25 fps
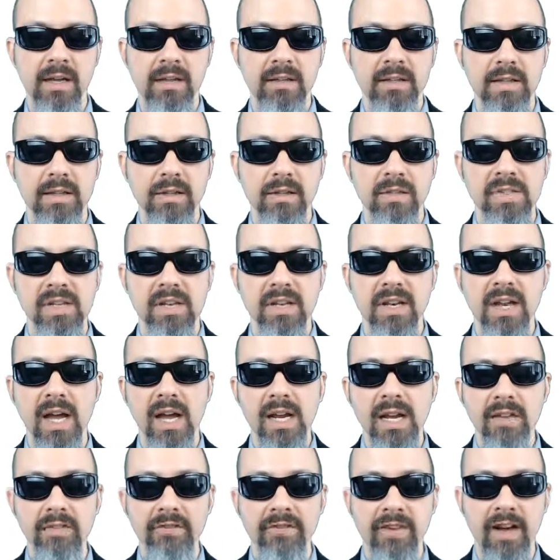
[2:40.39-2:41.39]
that there's a
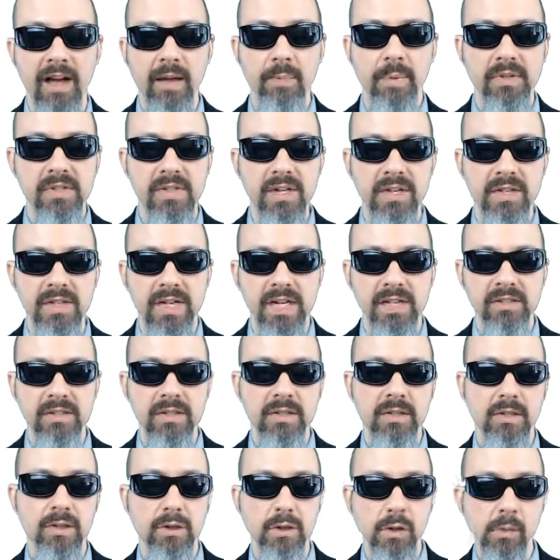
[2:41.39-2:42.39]
95% chance that
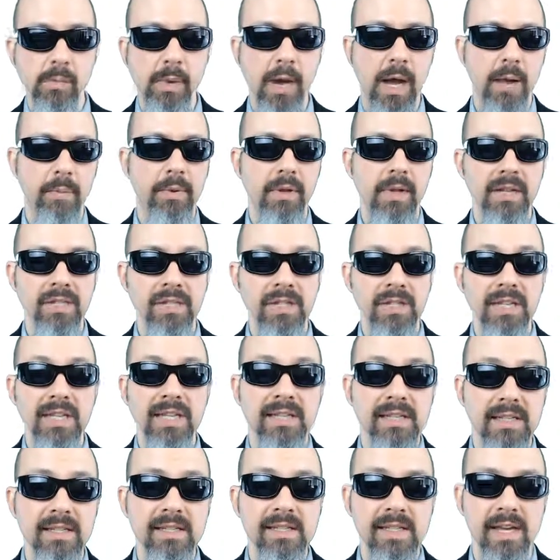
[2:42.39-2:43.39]
the true population
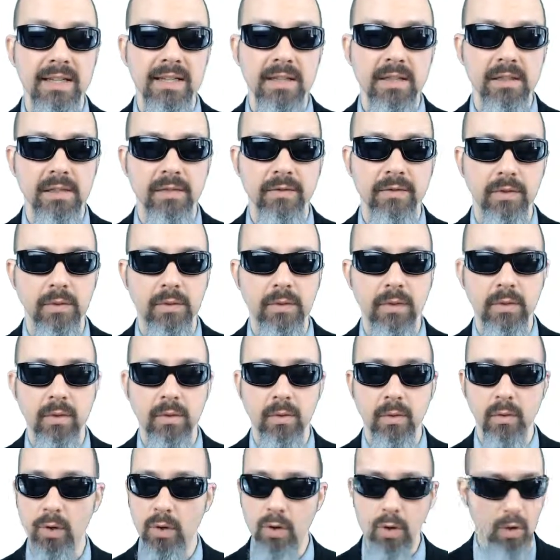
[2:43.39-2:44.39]
is inside the interval.
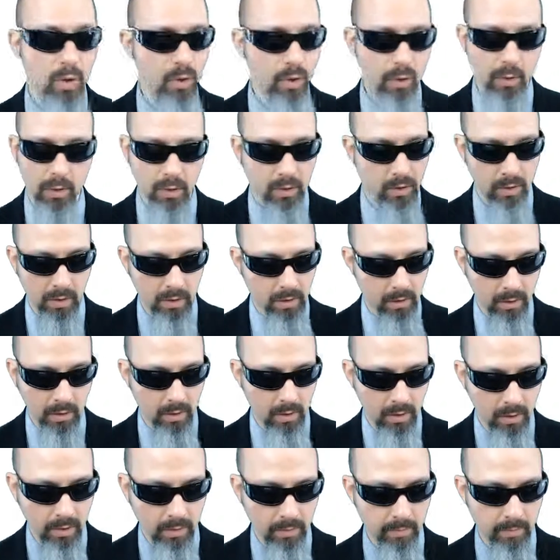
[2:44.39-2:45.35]
No.